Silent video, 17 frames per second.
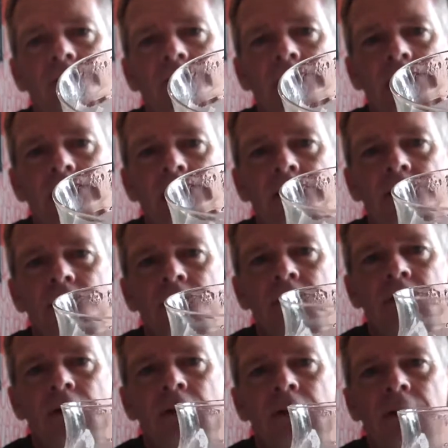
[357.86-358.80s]
the head.
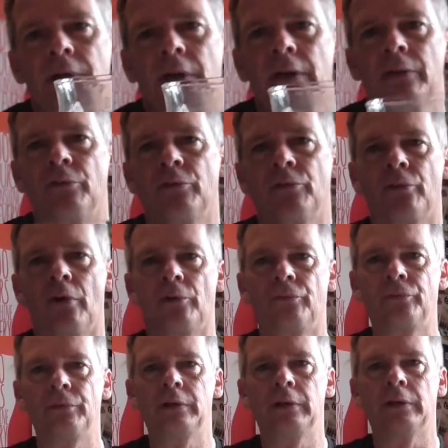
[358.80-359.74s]
You know, the
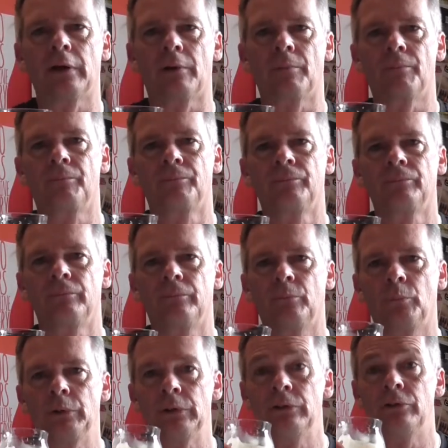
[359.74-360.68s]
froth you get up
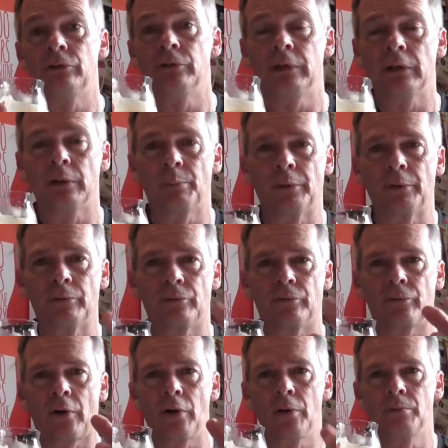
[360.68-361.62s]
when you do get a bit of
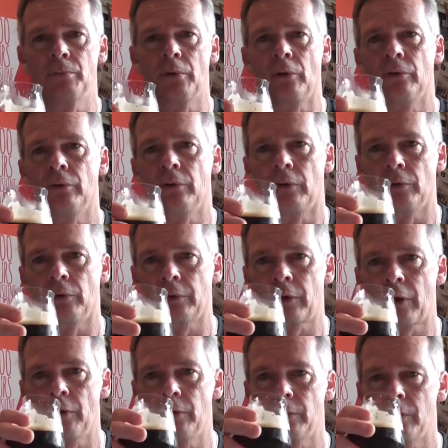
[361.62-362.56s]
foam on a
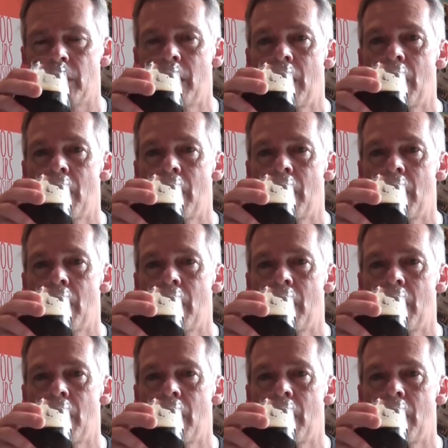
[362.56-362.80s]
Coke.